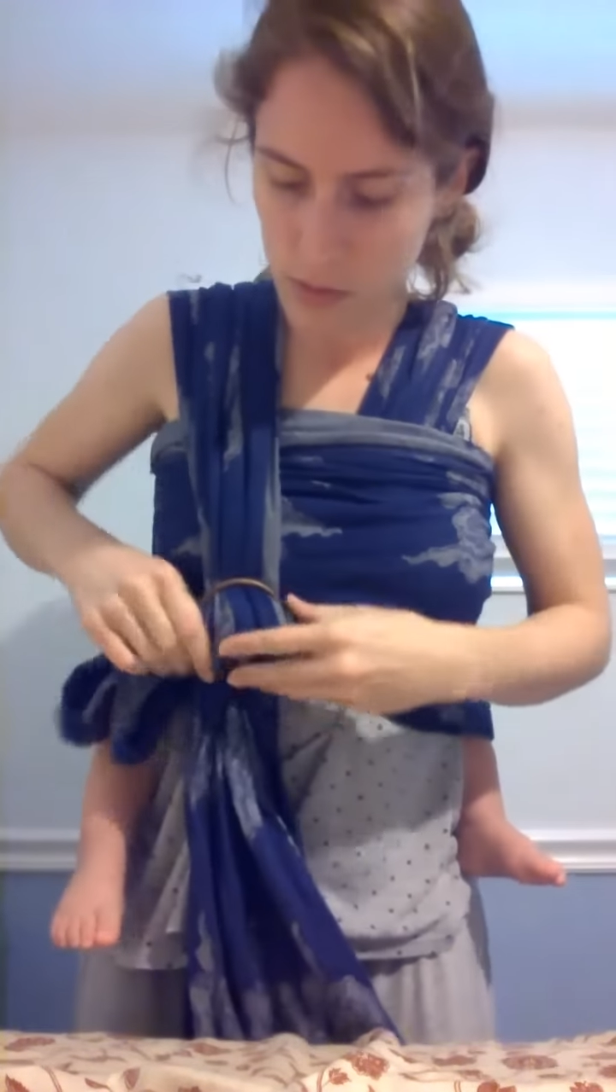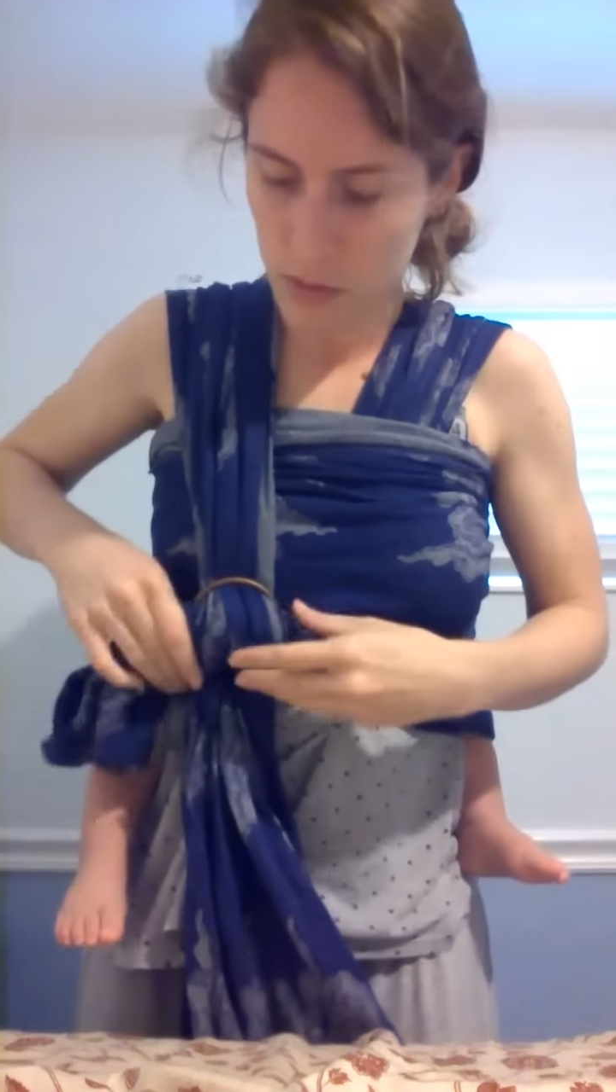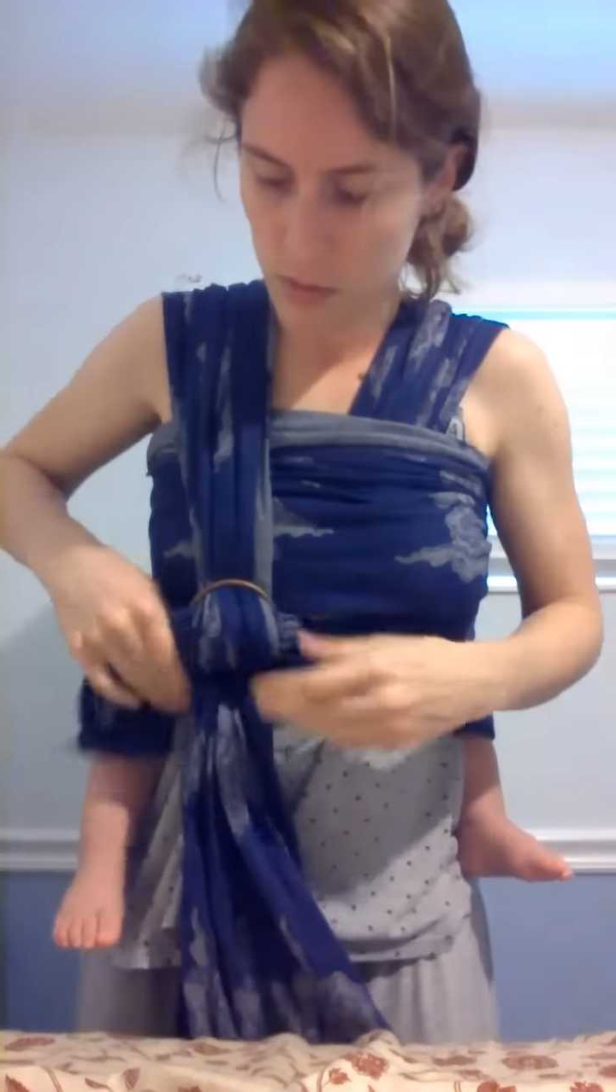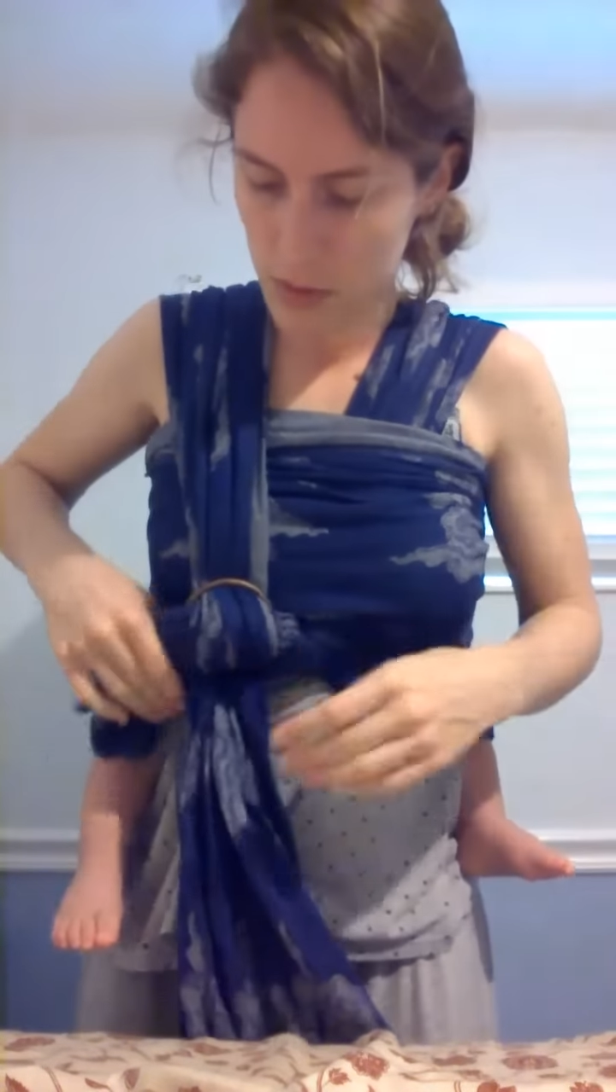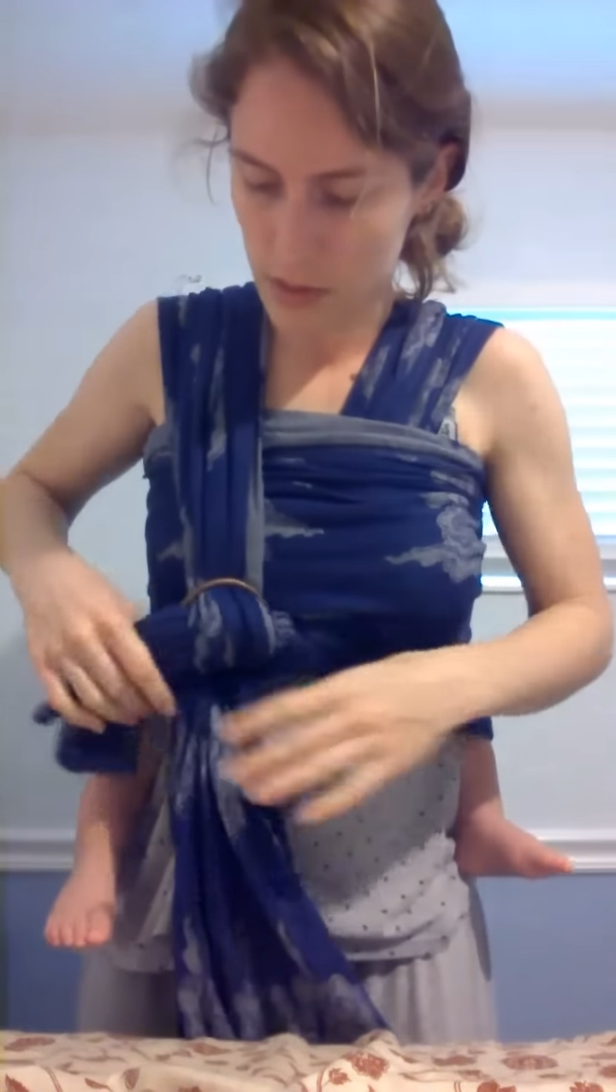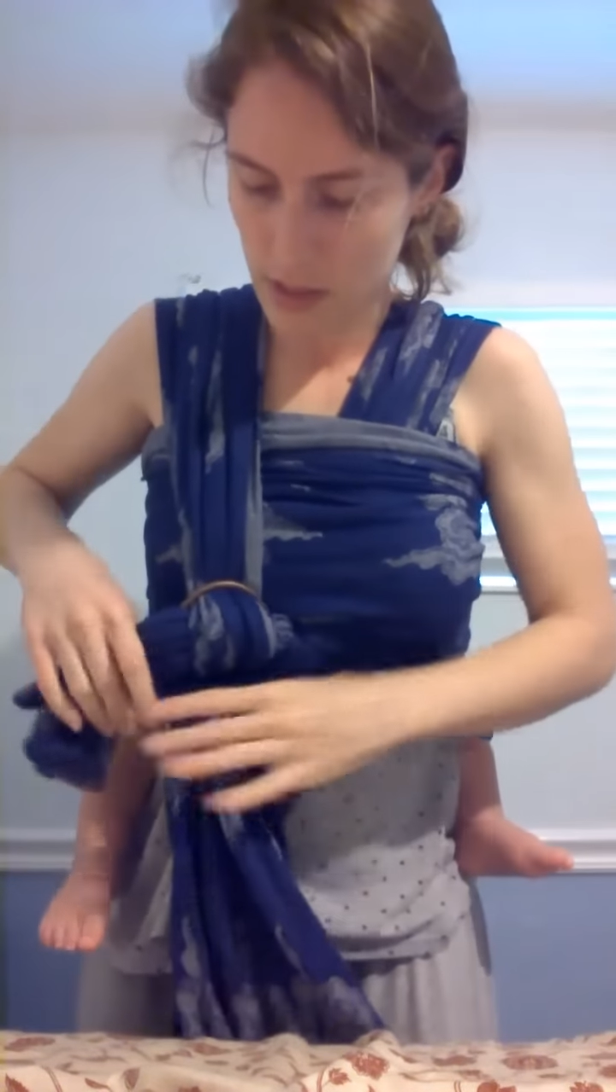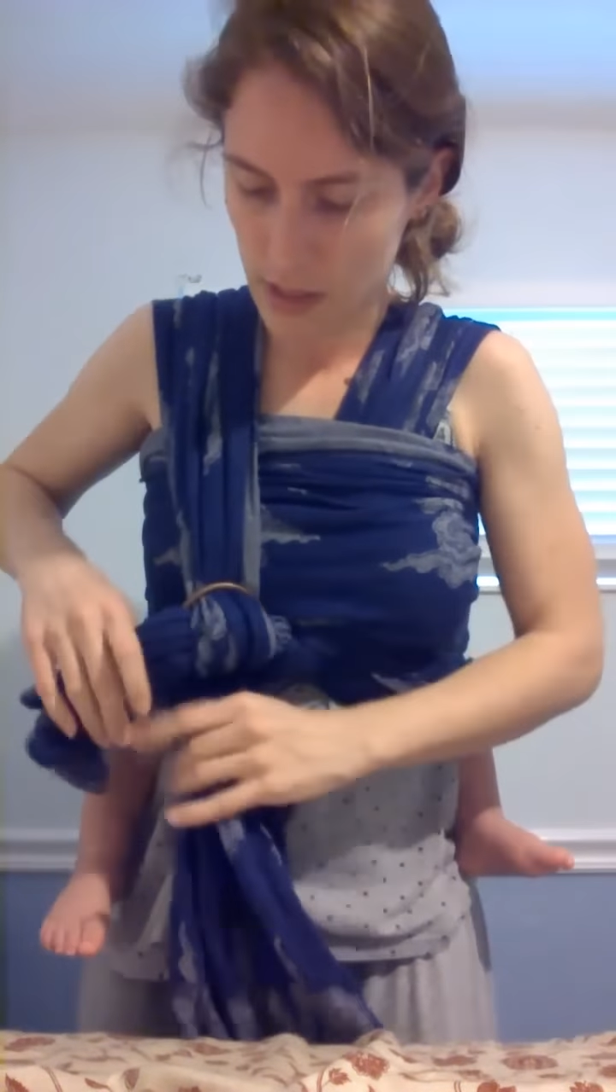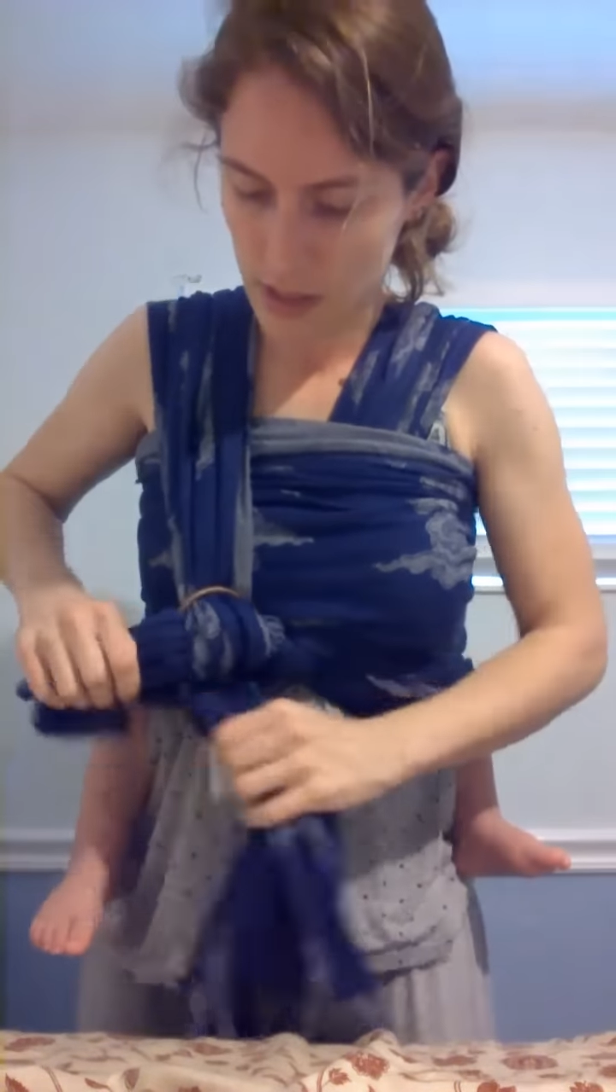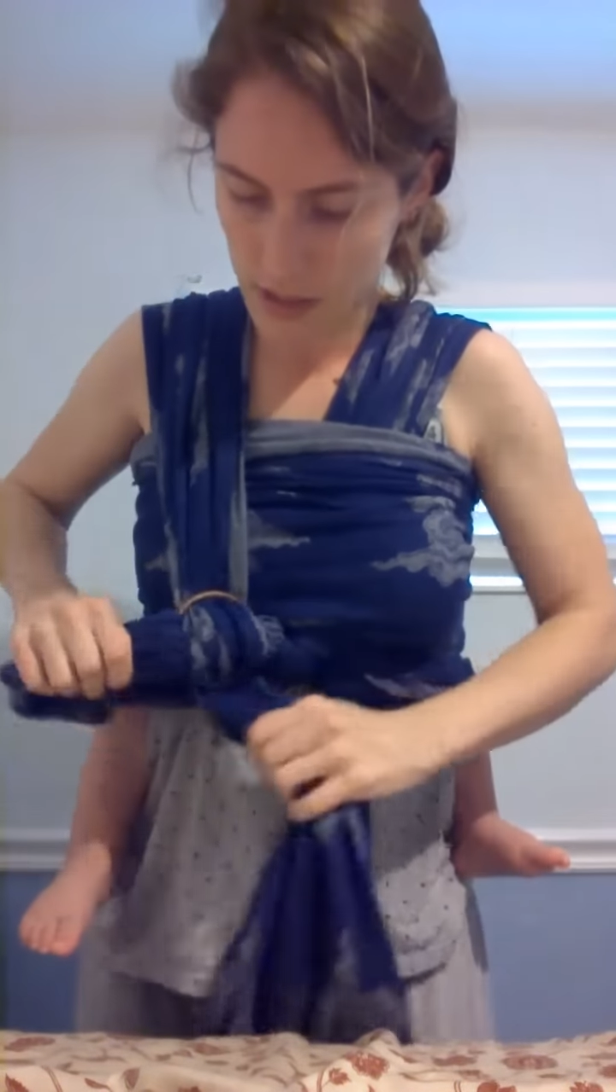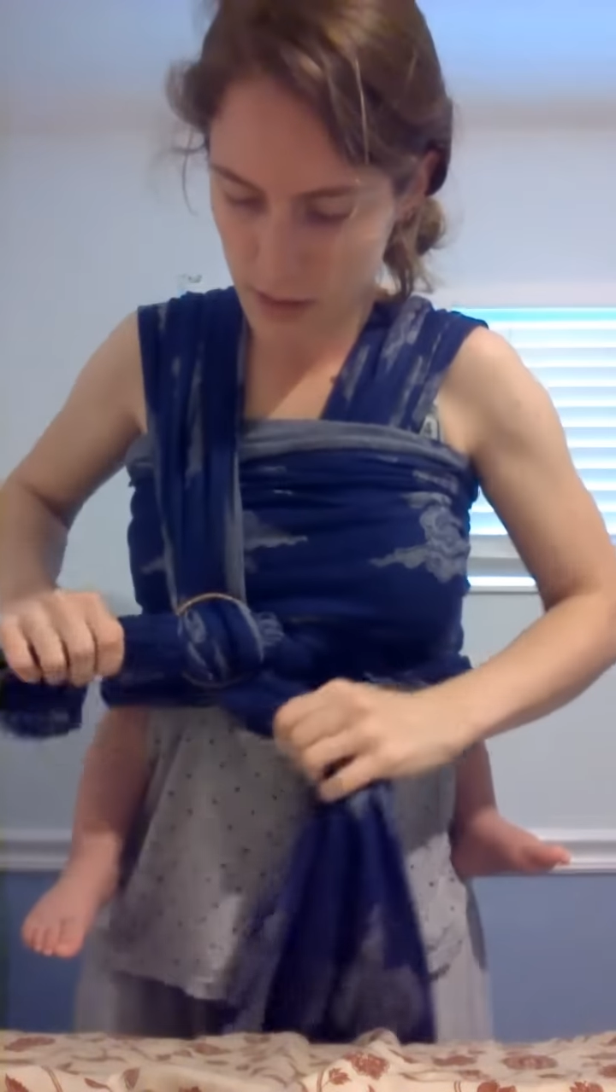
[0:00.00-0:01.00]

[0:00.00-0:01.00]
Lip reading: which is kind of nice.